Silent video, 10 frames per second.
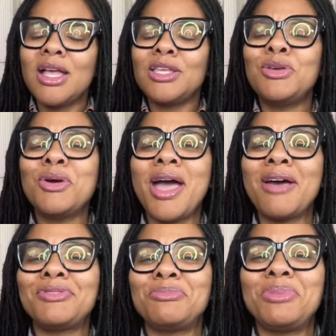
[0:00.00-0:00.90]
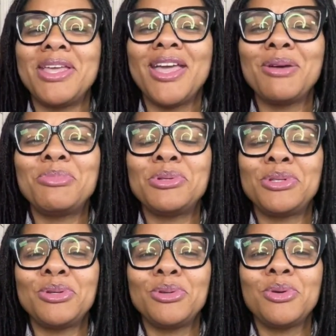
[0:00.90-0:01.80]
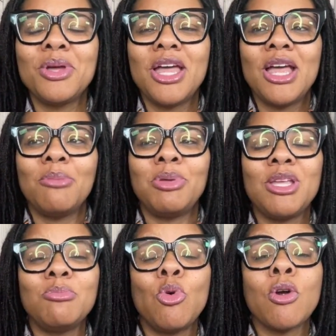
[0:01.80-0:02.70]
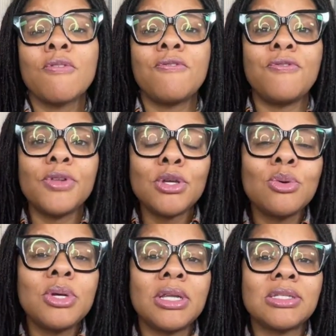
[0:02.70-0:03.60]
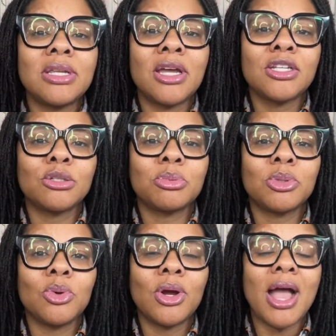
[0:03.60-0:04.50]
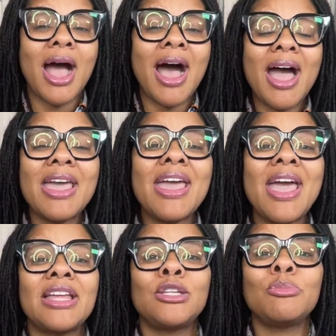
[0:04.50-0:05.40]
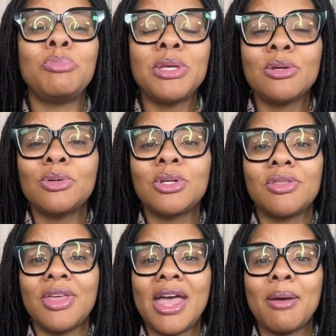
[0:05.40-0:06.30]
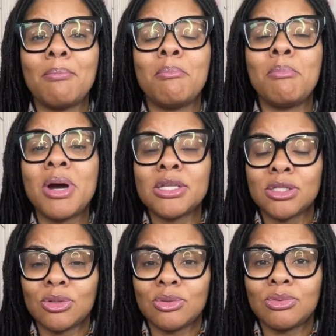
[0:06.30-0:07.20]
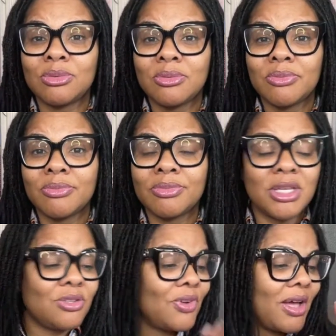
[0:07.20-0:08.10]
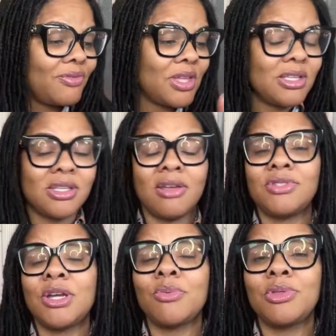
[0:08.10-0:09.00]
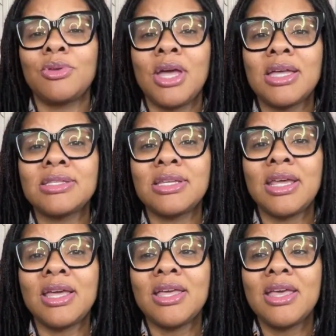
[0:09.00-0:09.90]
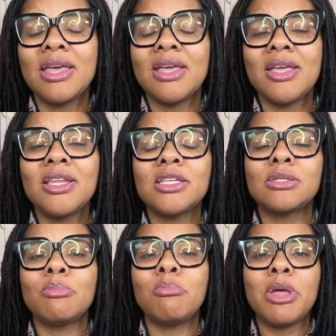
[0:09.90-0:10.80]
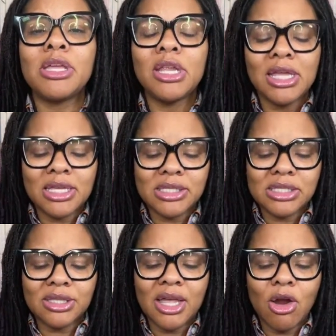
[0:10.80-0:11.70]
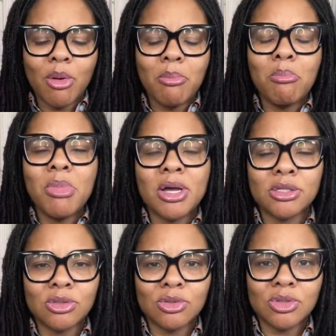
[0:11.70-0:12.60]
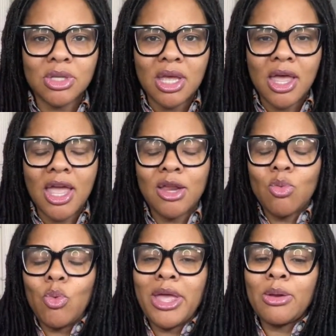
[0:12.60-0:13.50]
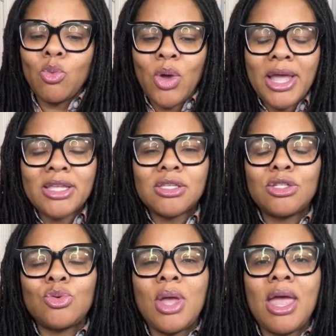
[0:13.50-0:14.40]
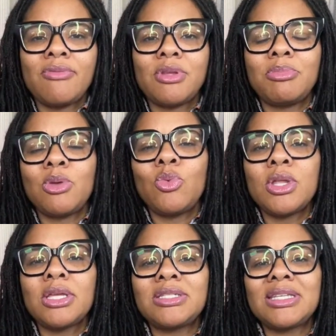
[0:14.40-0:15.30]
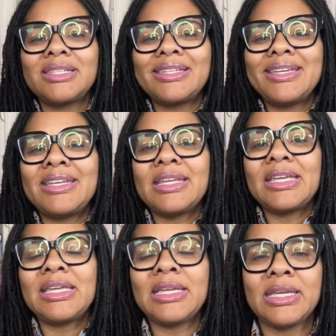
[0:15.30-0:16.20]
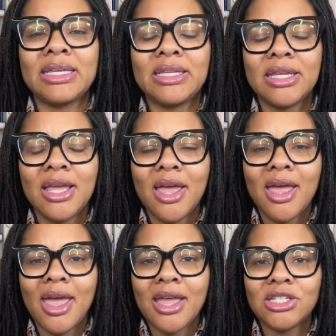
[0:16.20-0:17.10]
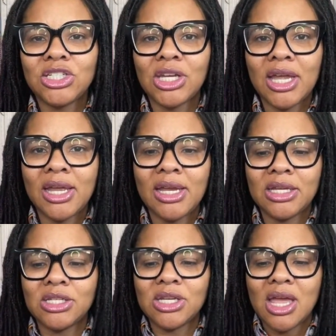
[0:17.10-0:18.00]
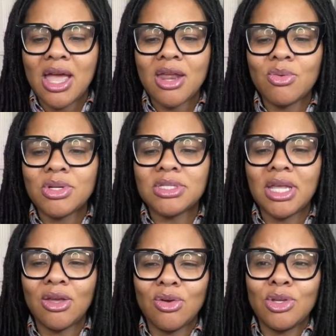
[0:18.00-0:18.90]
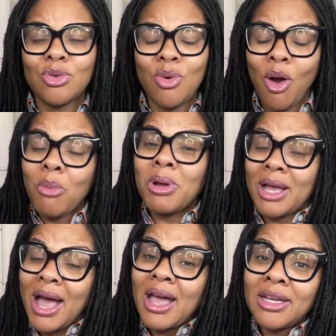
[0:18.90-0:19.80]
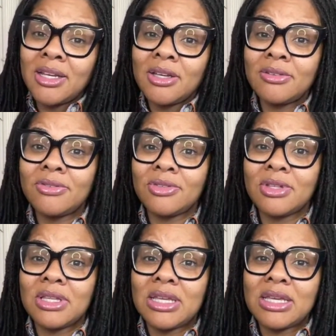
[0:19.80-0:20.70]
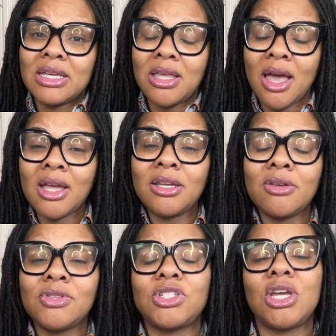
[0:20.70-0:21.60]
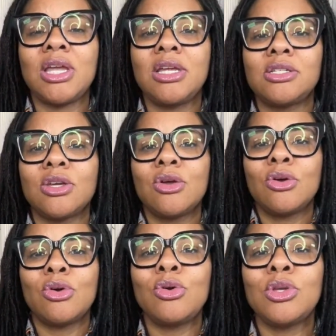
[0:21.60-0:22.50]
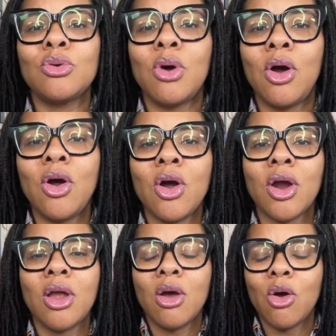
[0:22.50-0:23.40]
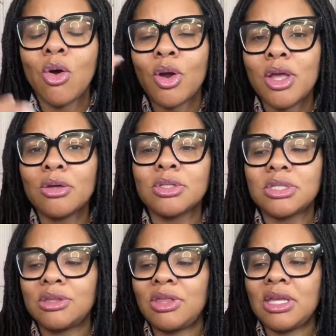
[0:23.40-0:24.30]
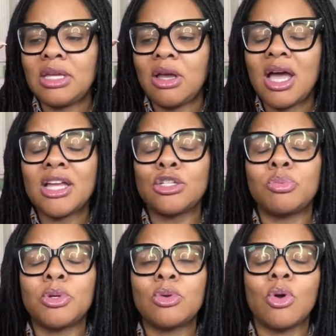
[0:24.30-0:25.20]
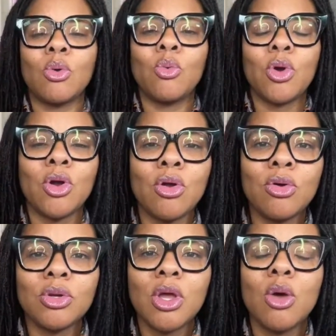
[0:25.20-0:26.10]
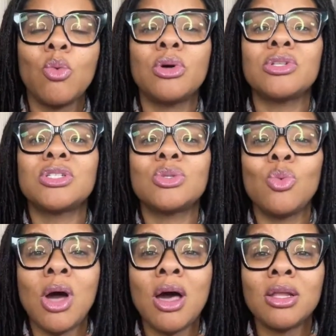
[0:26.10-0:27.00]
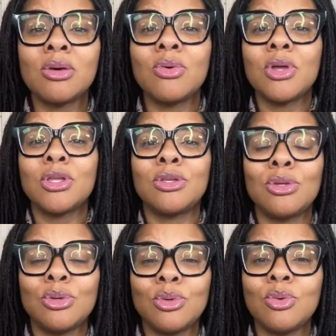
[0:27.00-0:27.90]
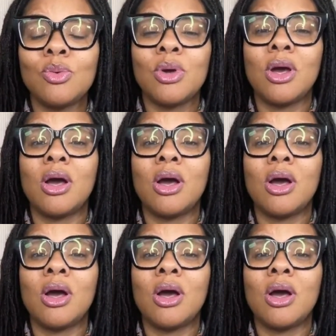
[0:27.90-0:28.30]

you have to be able to be more fluid as an entrepreneur. I had to build that muscle. These five things that I've shared with you guys today, they are muscles and ways that you have to be willing to lean in and change. I don't want to say who you are, but kind of change who you are, or else the entrepreneur world will swallow you